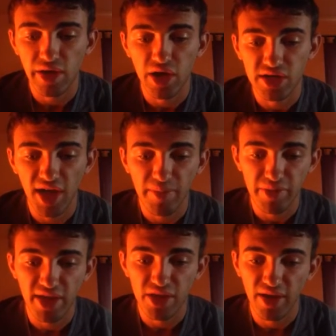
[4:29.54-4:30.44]
on top
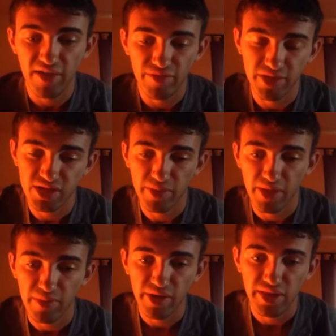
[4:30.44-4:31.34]
of that you have a piece of
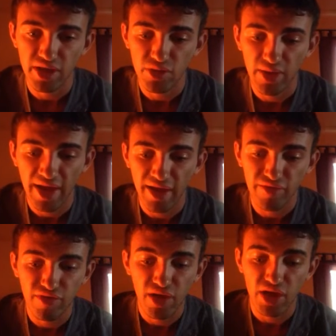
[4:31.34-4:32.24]
paper, and then you
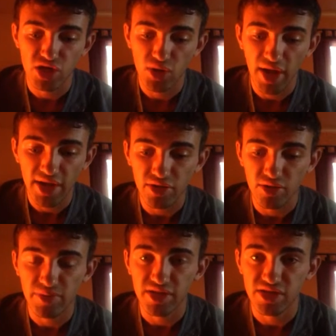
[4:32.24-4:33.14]
have a
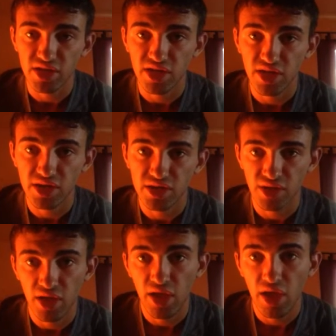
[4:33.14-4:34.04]
triangle piece of conductor,
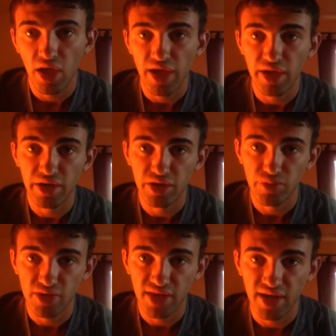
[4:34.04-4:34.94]
and you
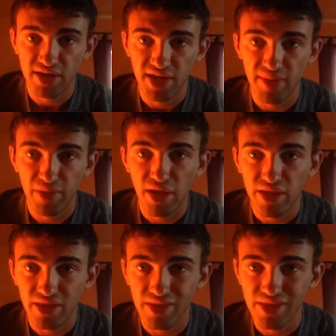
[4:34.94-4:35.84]
put that on top,
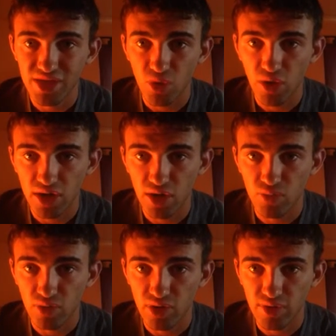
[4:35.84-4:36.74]
then this
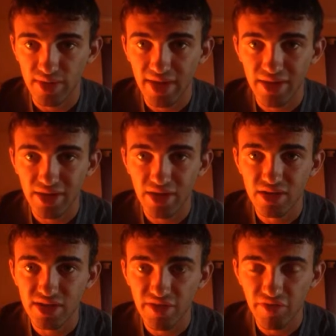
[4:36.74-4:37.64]
orgone will create
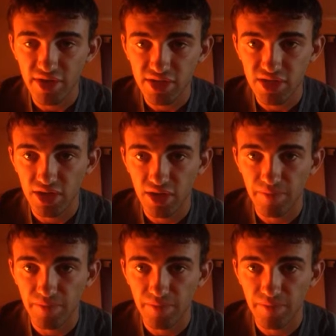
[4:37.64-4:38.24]
different